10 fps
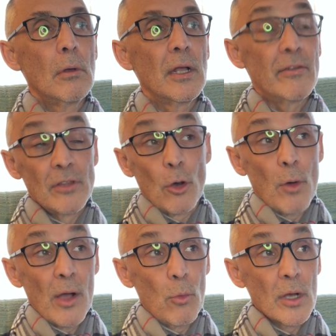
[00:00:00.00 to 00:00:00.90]
even though
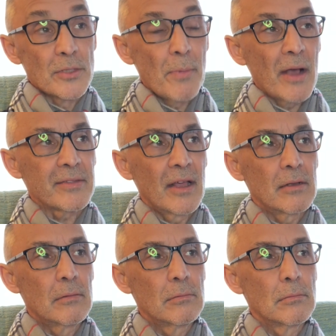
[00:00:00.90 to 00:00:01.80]
I was back
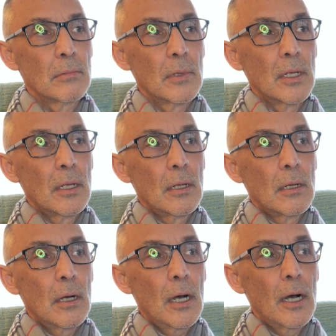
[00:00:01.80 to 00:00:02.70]
then,
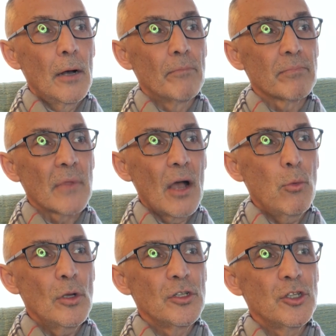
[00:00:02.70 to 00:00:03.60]
I
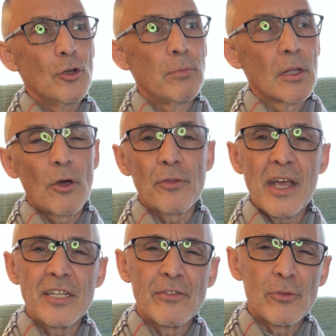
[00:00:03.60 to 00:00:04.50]
wouldn't do below the
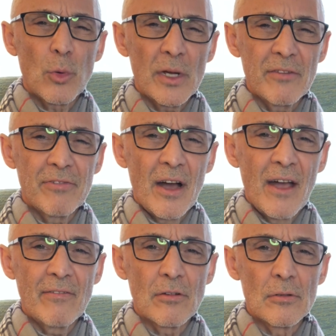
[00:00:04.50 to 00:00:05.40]
age of
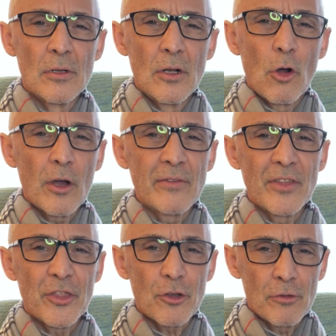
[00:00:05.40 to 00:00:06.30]
25 or even
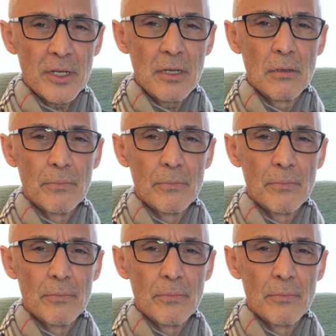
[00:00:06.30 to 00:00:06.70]
30.